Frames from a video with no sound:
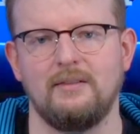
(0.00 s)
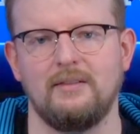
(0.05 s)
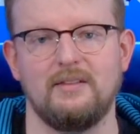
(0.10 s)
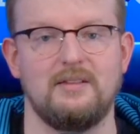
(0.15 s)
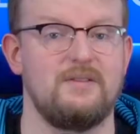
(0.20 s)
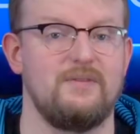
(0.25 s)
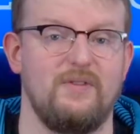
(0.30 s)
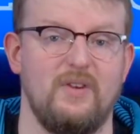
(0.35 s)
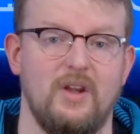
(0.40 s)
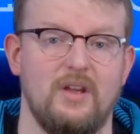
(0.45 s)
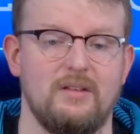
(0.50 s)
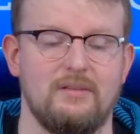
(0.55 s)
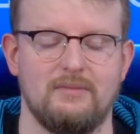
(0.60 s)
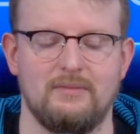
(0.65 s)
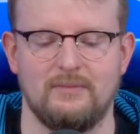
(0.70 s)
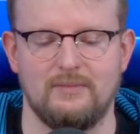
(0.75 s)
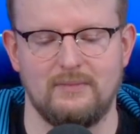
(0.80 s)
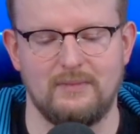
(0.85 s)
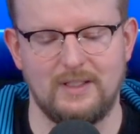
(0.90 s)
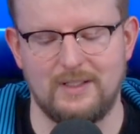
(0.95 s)
It's fine.
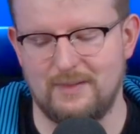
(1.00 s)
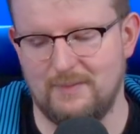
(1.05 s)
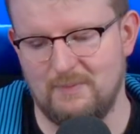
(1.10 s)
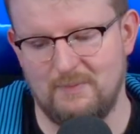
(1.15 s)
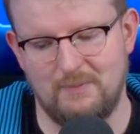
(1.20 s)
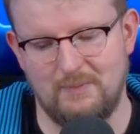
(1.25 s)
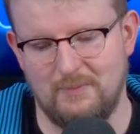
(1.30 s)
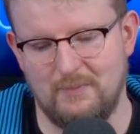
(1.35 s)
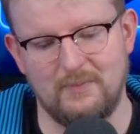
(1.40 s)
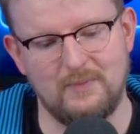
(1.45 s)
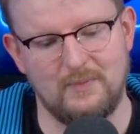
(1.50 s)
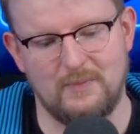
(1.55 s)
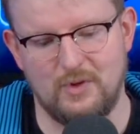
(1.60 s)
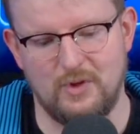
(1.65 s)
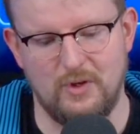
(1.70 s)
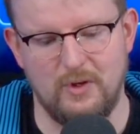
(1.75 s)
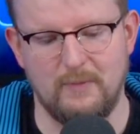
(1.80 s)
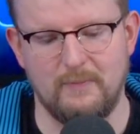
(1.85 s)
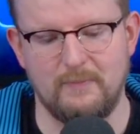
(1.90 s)
It's Sure.